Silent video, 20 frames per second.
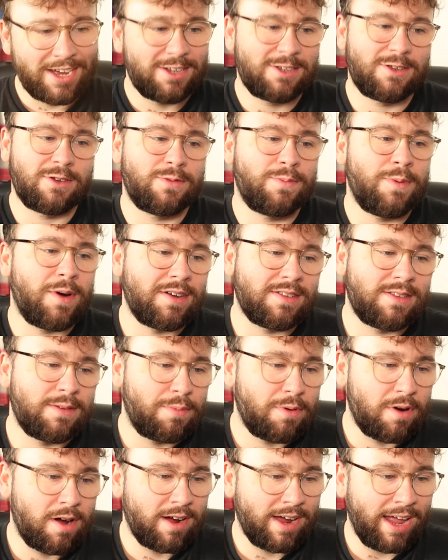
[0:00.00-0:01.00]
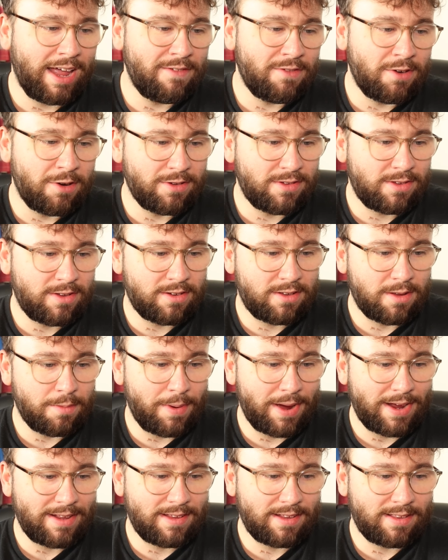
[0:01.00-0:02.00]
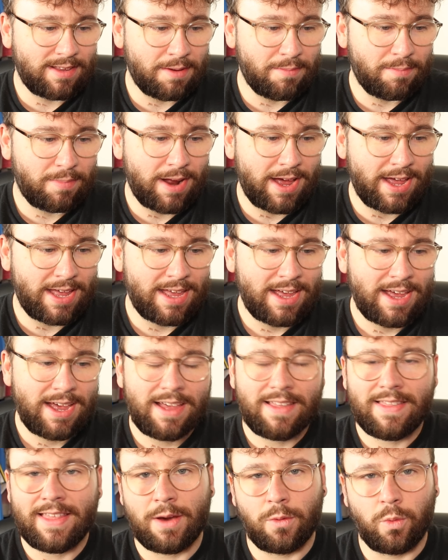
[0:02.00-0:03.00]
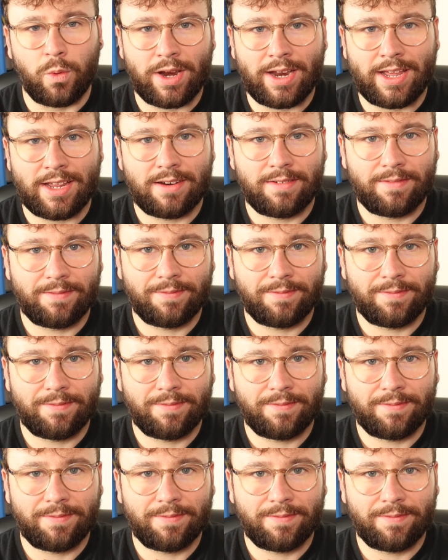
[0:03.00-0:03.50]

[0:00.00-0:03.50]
So Sparta Prague, even though it's just a basic template, they're winning.